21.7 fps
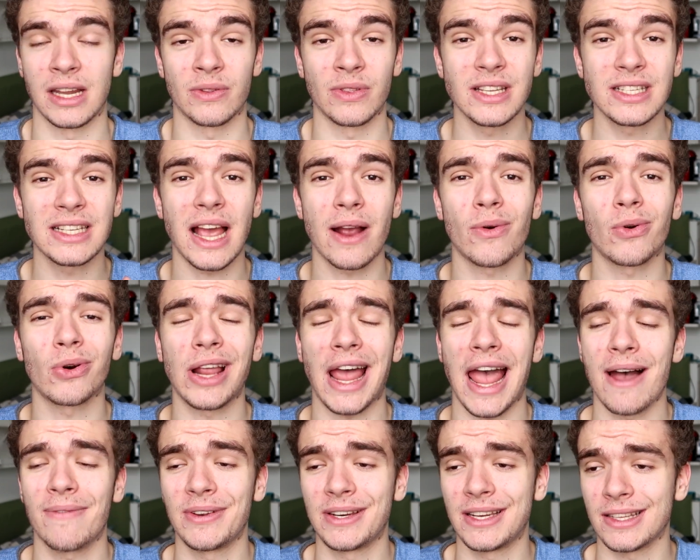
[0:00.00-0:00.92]
Now, this guy wrote
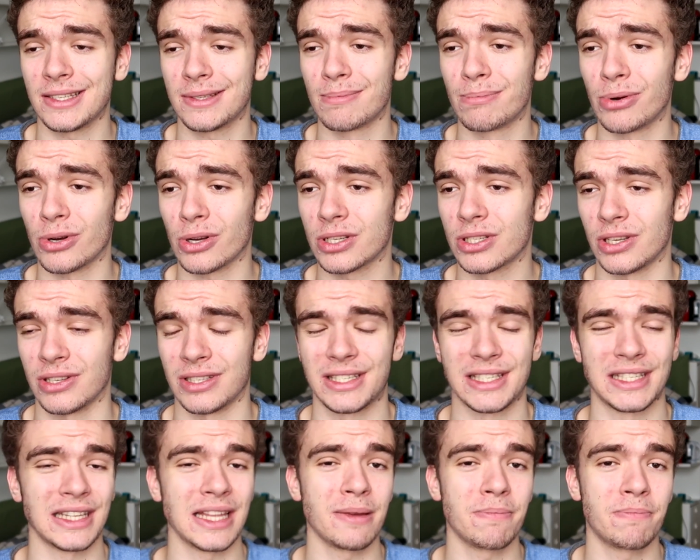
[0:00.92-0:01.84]
half a dozen books on
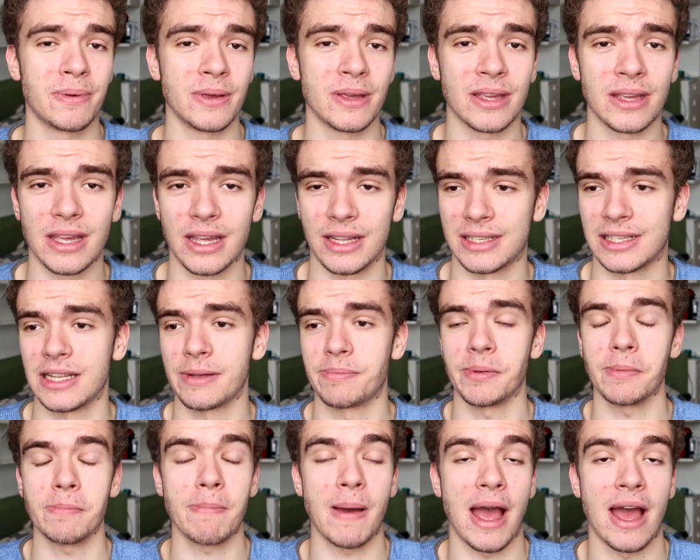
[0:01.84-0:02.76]
sleeping and
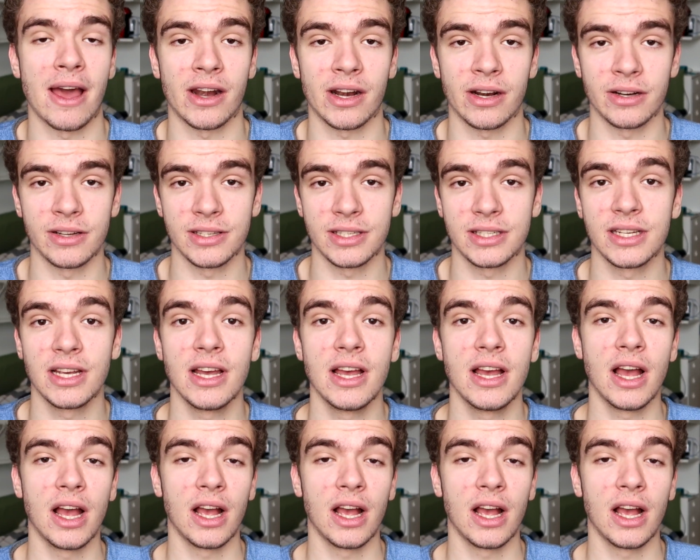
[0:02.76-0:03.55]
sleeping patterns,